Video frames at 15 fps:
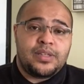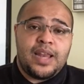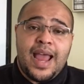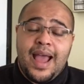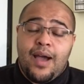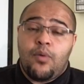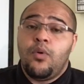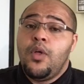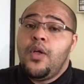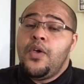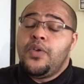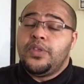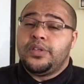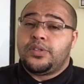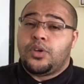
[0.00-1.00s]
Now,
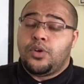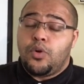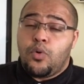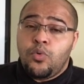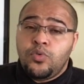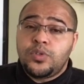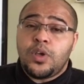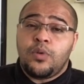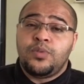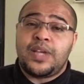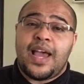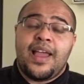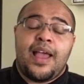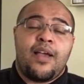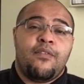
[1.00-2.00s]
this could also
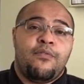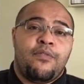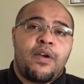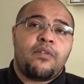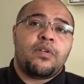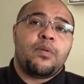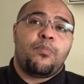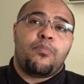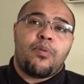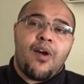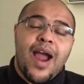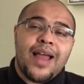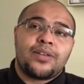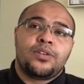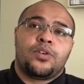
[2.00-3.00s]
take a very
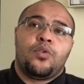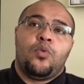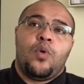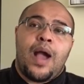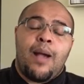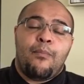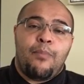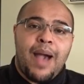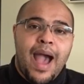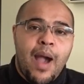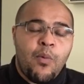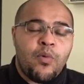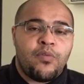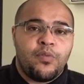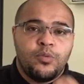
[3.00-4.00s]
practical and
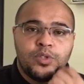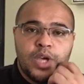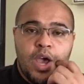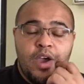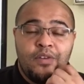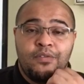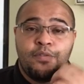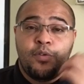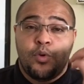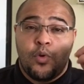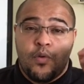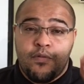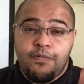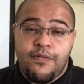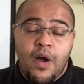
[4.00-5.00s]
powerful turn for
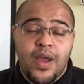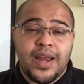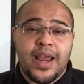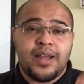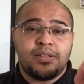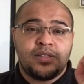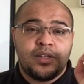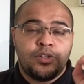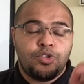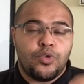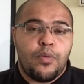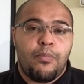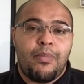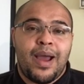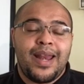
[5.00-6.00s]
your finances,
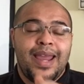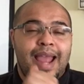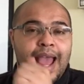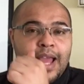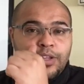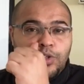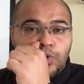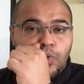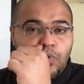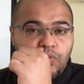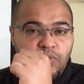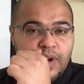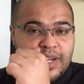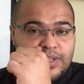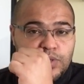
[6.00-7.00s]
your money, and your
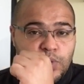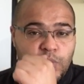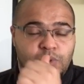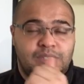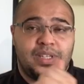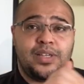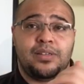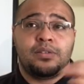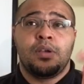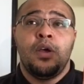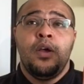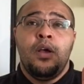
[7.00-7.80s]
resources.